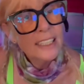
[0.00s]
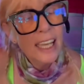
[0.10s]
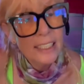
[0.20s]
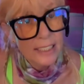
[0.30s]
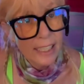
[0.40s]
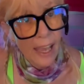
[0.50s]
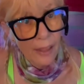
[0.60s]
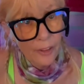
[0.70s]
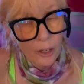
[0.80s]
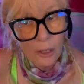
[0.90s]
to get
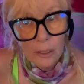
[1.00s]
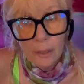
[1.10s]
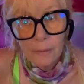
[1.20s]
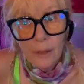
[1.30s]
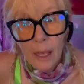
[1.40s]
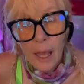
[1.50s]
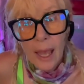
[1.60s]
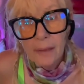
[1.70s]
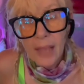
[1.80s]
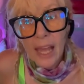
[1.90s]
together
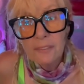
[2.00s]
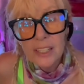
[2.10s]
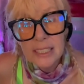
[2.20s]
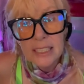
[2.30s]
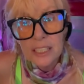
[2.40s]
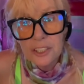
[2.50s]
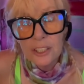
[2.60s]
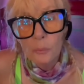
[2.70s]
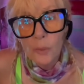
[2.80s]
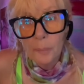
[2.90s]
a kind of a system where